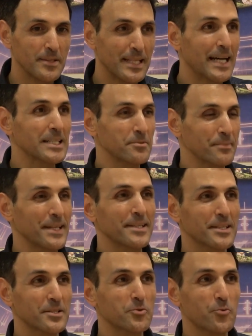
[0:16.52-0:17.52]
does
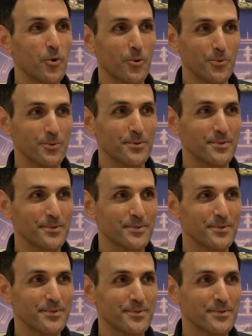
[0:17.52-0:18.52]
make us grow,
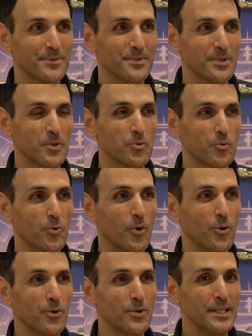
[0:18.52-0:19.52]

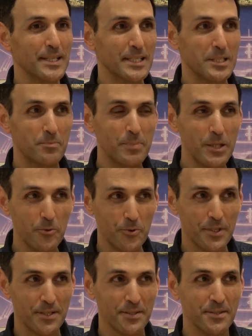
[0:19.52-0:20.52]
grow in
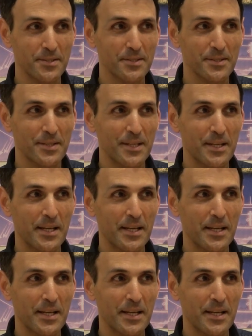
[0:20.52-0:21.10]
experience,